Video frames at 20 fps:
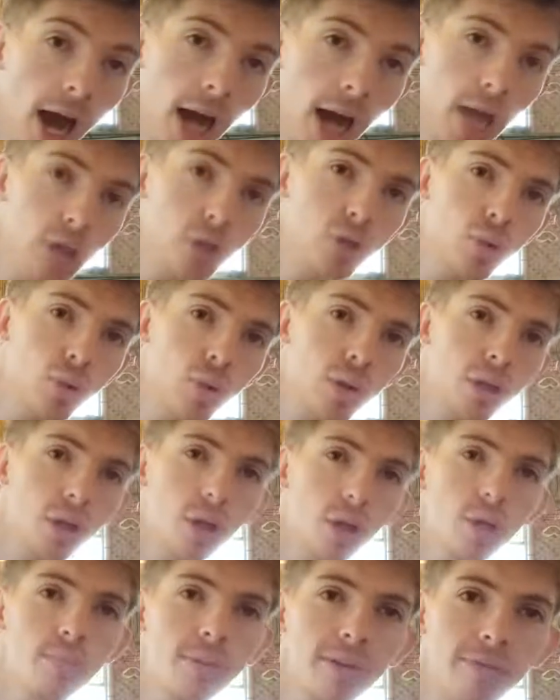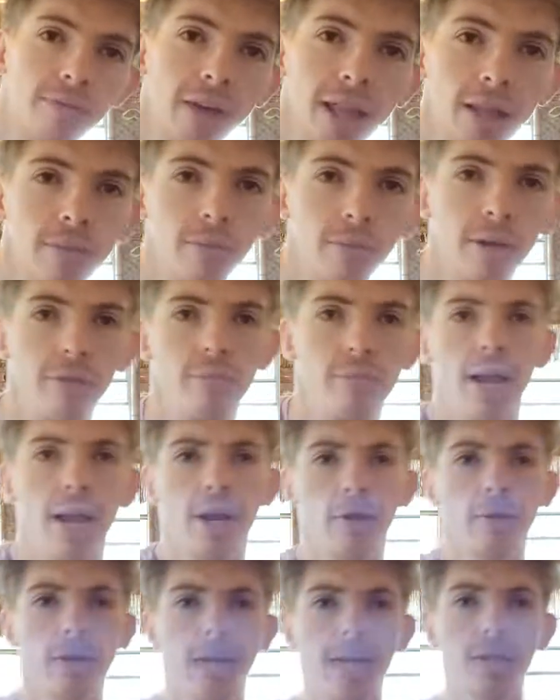uh, short-term development of
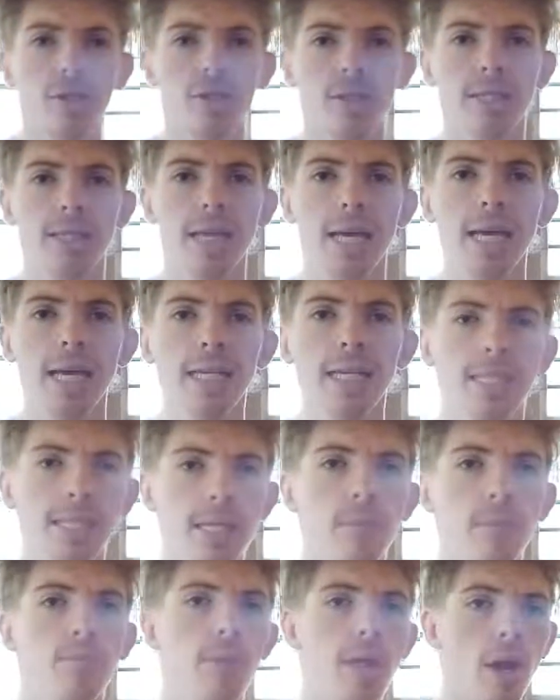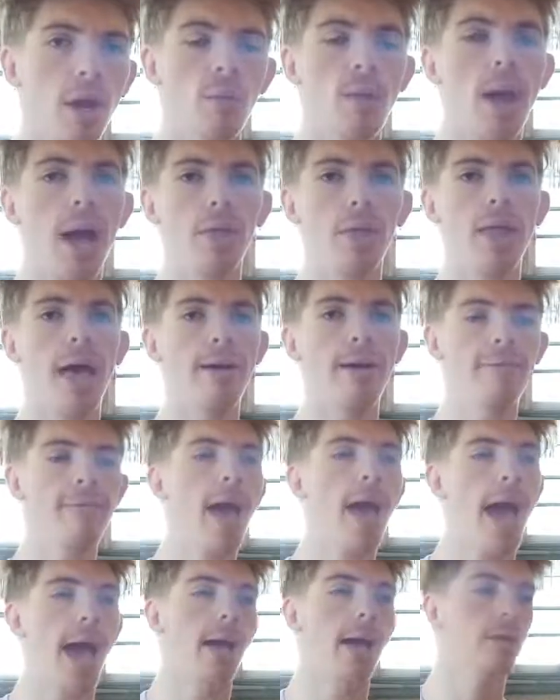micronations simply around that
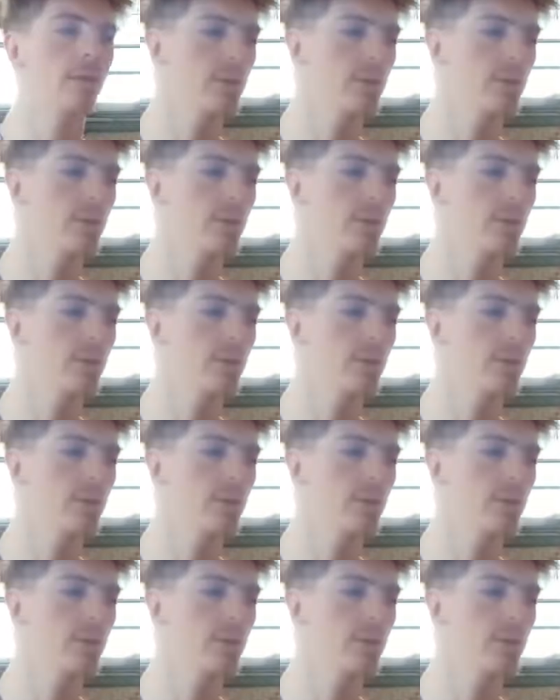fact.